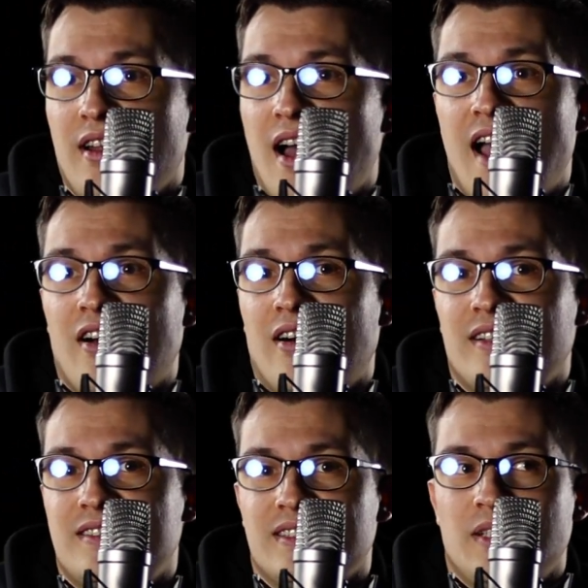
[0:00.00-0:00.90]
I
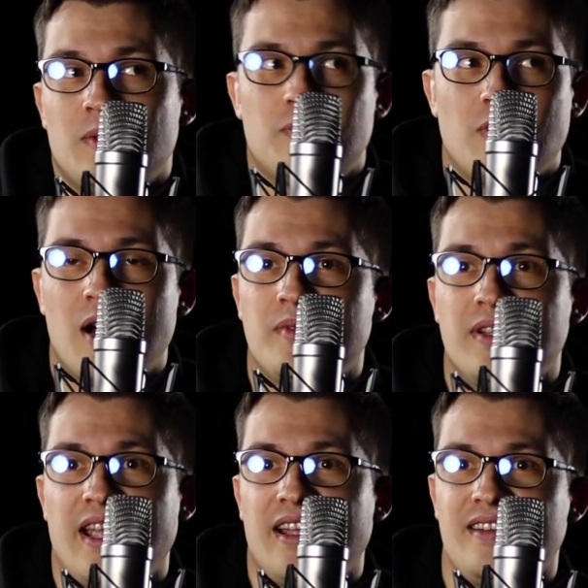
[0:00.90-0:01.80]
honestly would
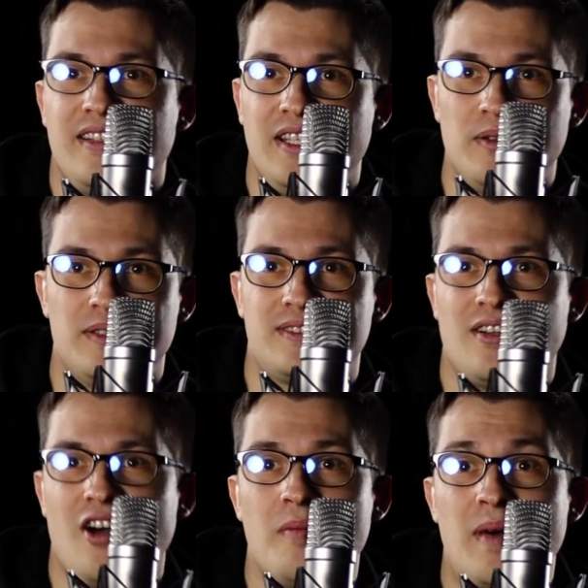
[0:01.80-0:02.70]
probably use
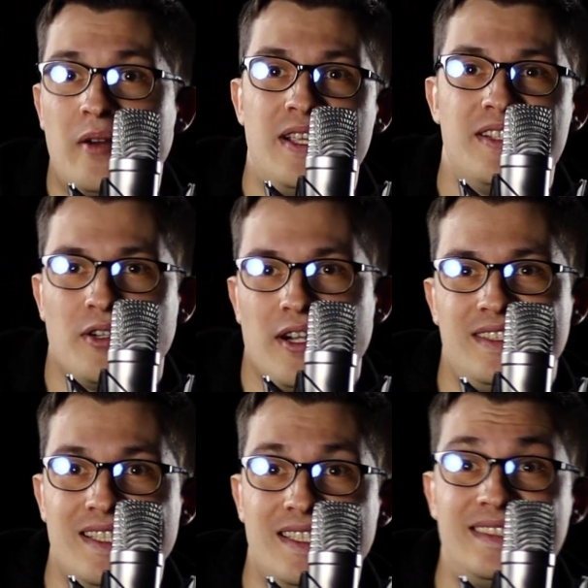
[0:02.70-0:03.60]
all my
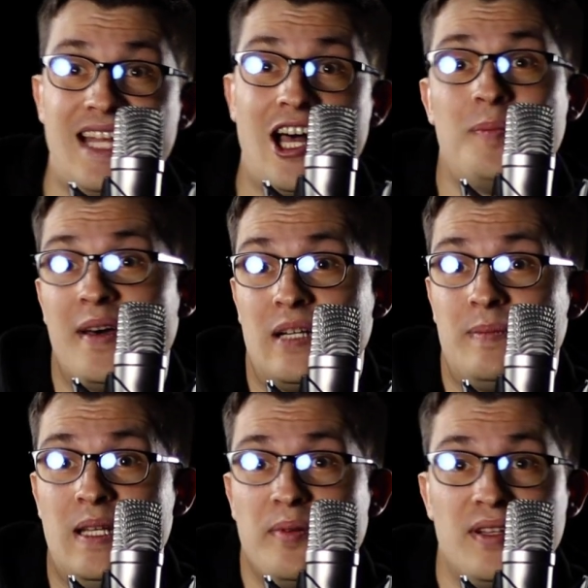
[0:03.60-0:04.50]
resources to help other
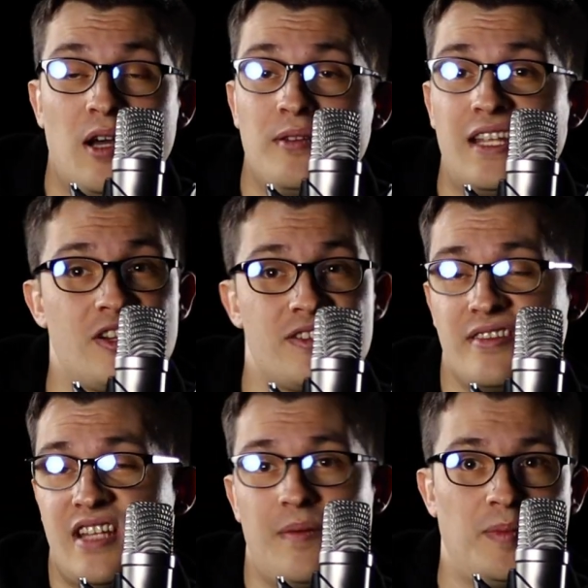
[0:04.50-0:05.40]
people out. That's just the
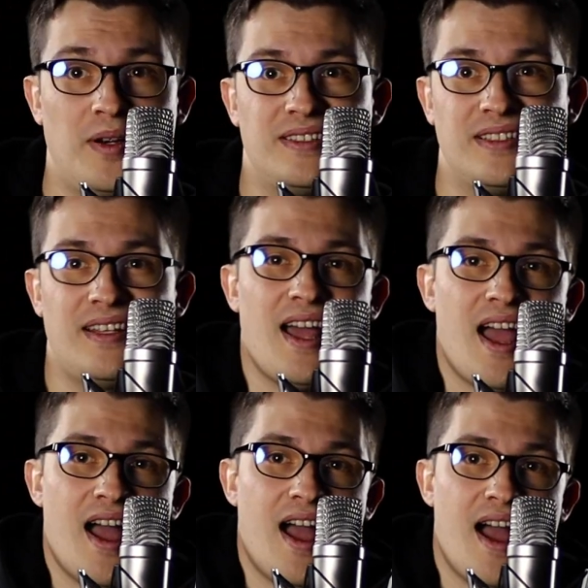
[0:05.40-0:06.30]
type of person that
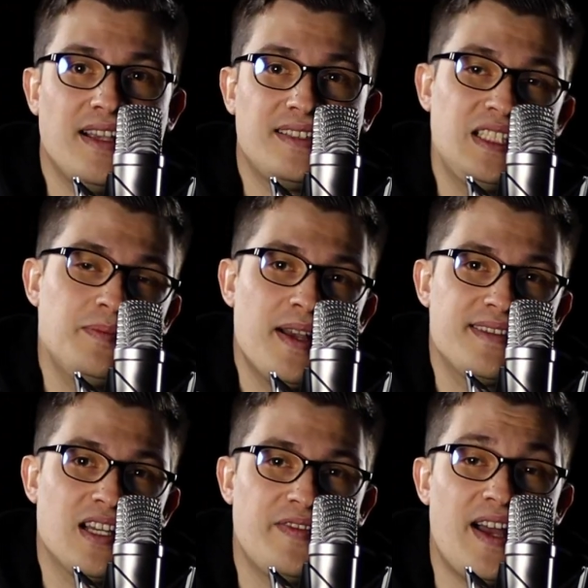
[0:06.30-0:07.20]
I see
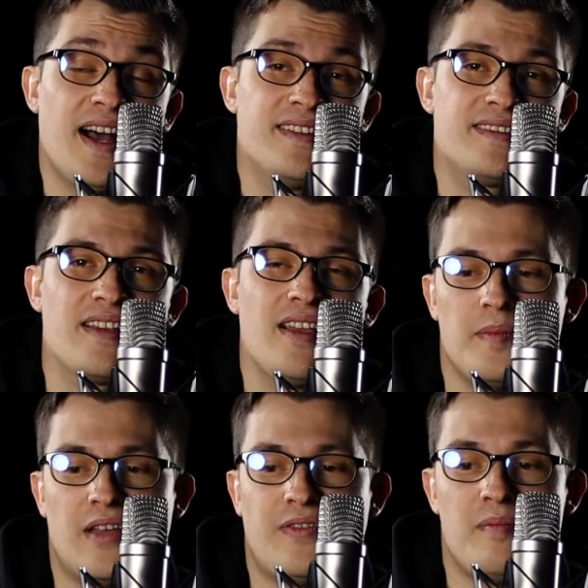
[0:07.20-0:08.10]
myself as.
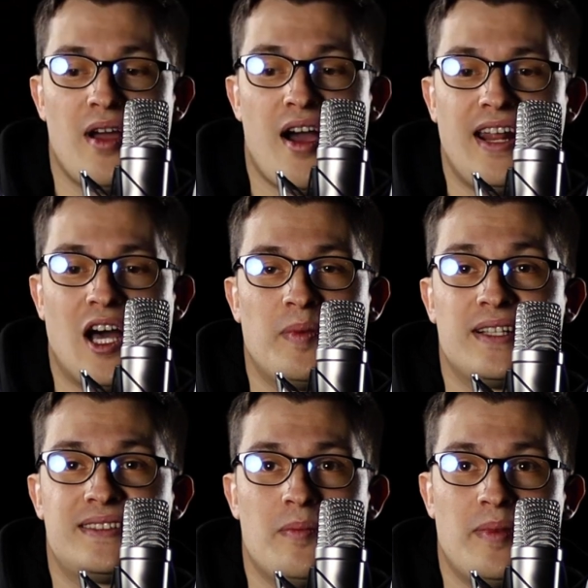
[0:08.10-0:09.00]
If I'm not helping
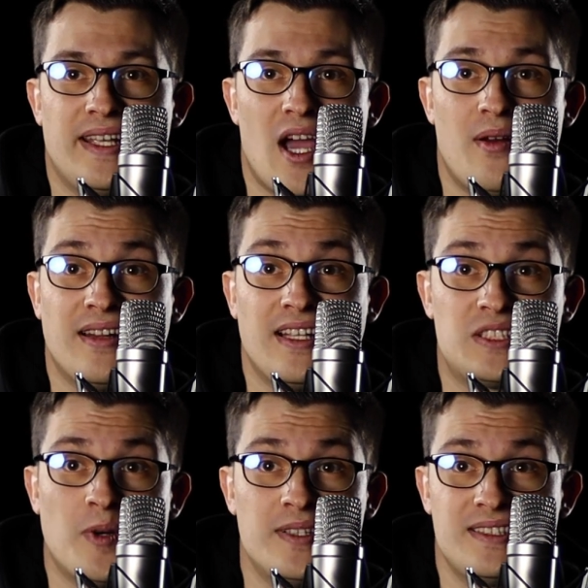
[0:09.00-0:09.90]
somebody out at least
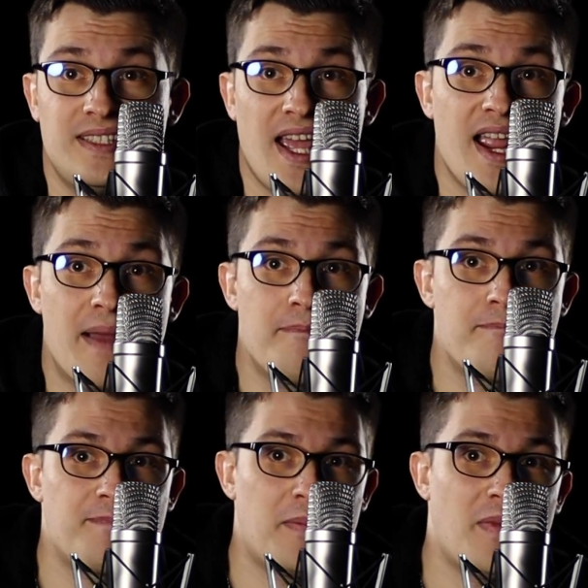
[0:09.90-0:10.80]
once a day,
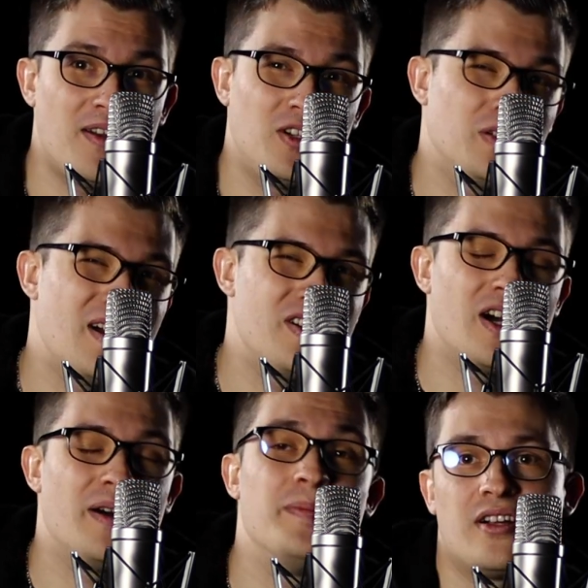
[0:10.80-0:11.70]
I'm not doing my
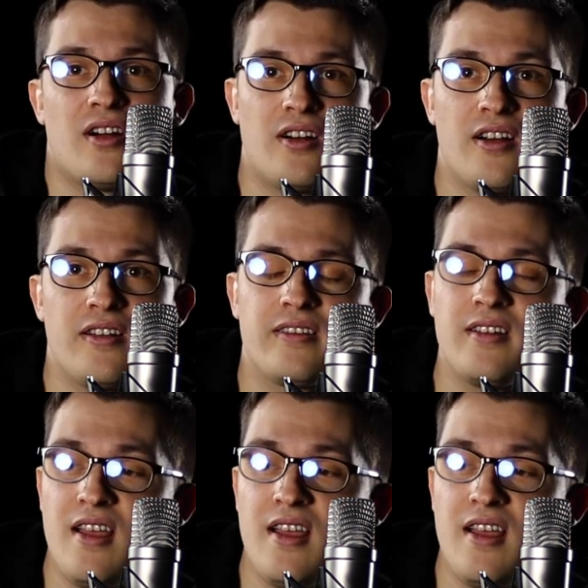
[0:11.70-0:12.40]
job here on Earth.